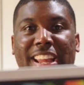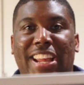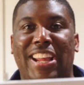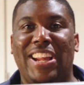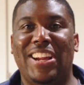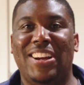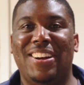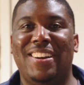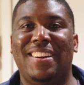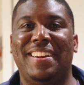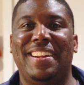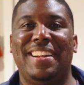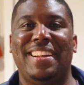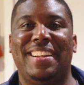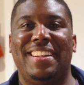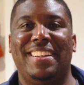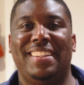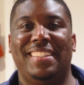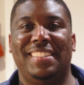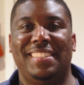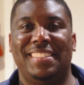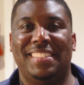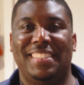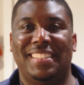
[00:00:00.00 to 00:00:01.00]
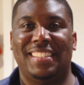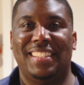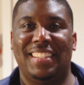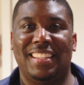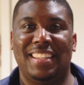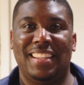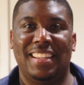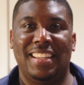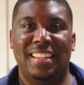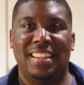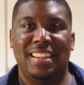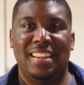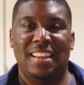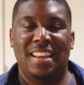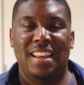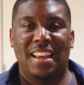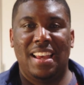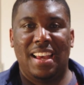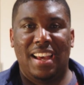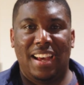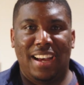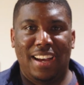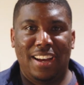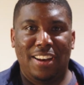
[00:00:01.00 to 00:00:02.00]
Here it is.
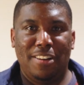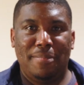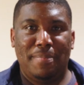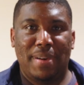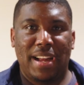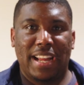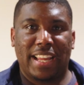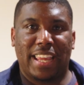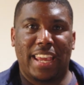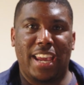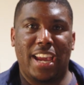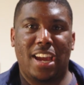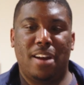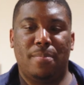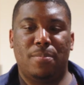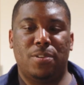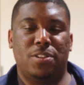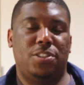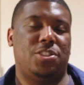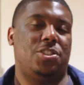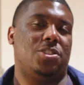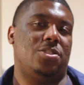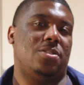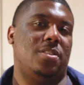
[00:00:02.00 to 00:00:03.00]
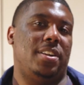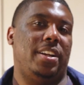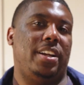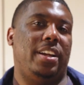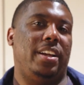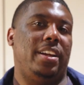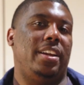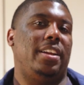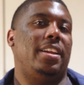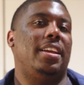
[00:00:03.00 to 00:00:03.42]
I hope my camera's straight.